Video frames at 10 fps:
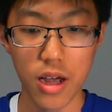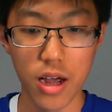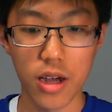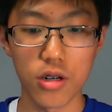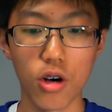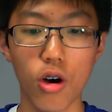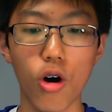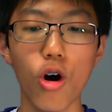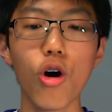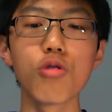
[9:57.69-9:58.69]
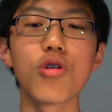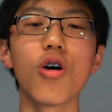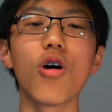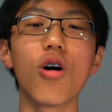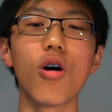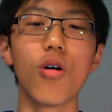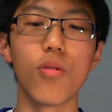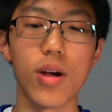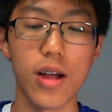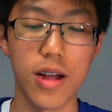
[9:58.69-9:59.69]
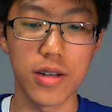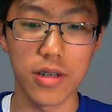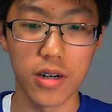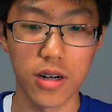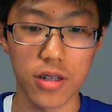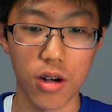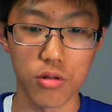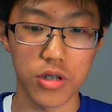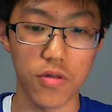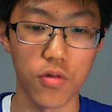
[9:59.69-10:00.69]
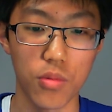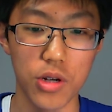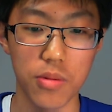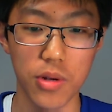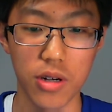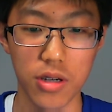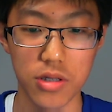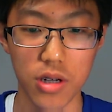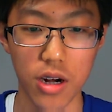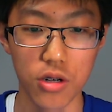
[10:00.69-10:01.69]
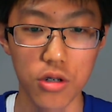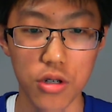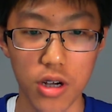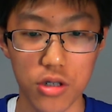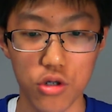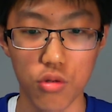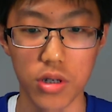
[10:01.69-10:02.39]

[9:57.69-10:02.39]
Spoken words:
And oh no! And that was it for me because I couldn't get to a